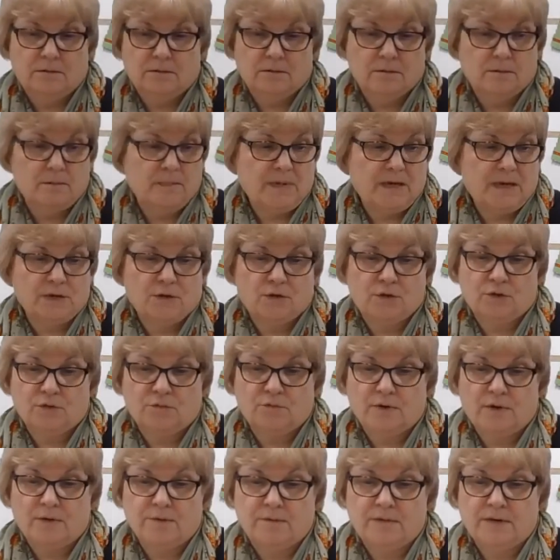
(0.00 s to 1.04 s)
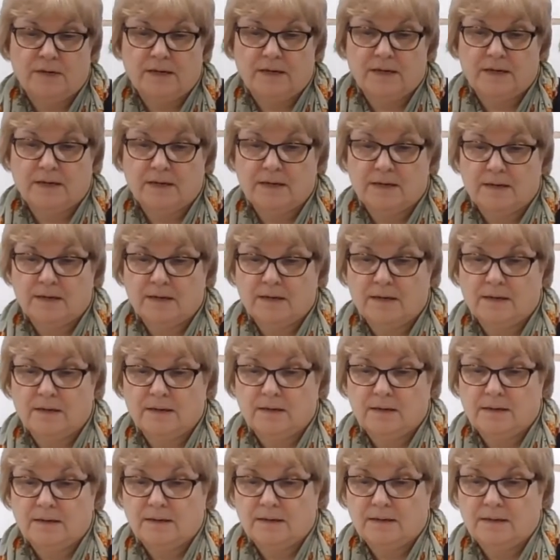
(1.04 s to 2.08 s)
to match roughly
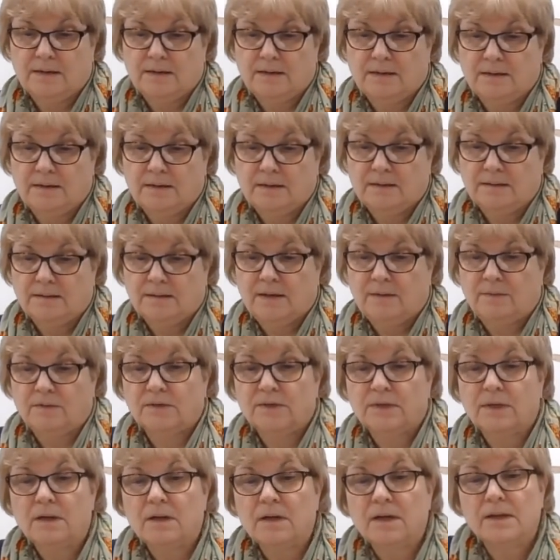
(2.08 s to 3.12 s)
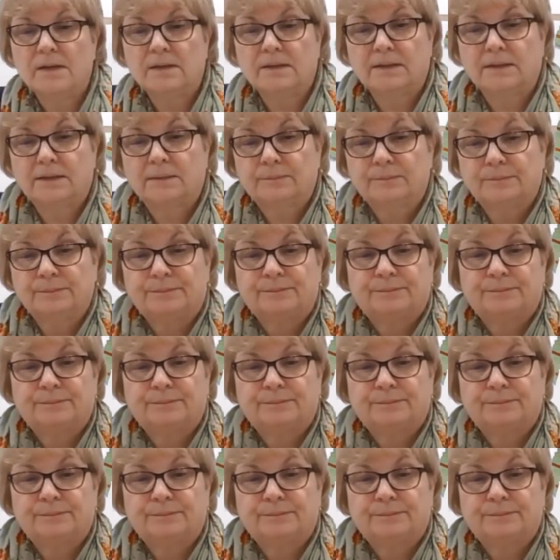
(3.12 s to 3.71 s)
same size,